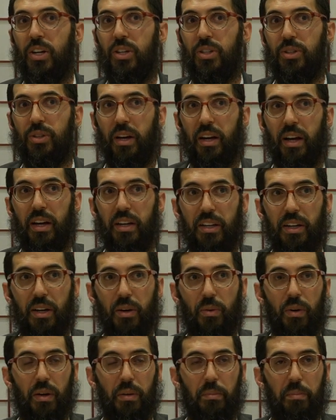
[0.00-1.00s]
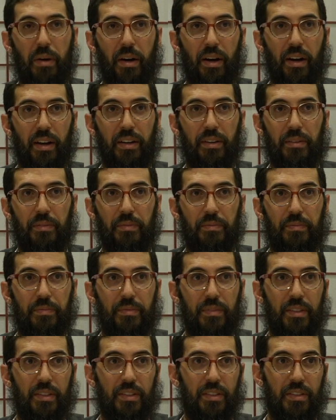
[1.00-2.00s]
So a year went by,
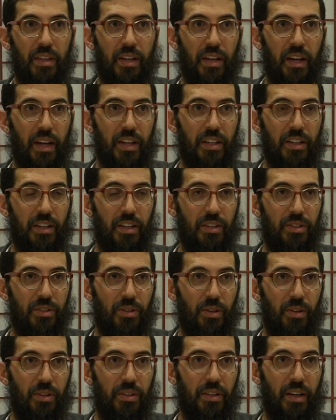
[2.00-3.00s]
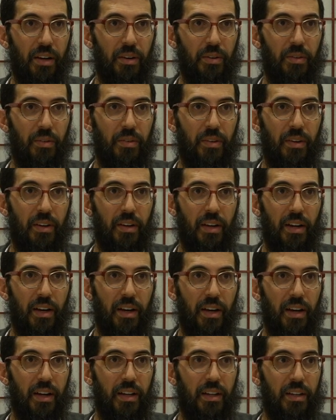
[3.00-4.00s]
he's uh, eight years old now,
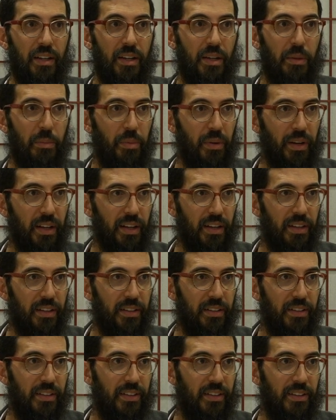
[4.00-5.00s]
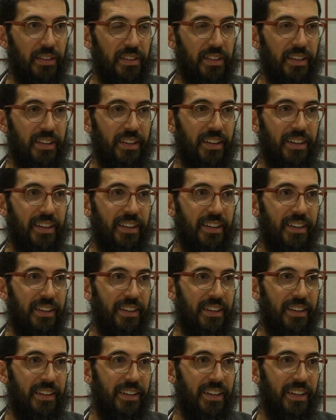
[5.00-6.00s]
and he completed the,
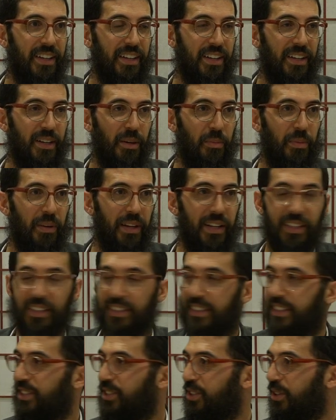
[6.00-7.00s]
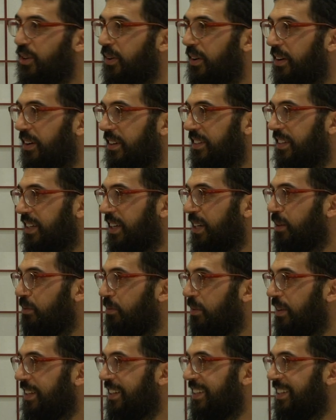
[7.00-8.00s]
uh, he completed the Zohar. They
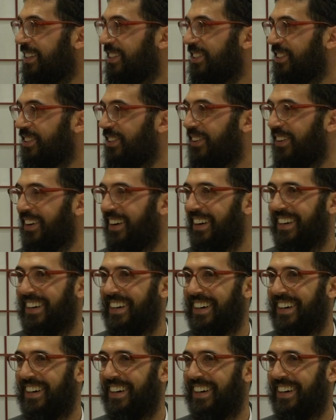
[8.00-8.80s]
completed the Zohar.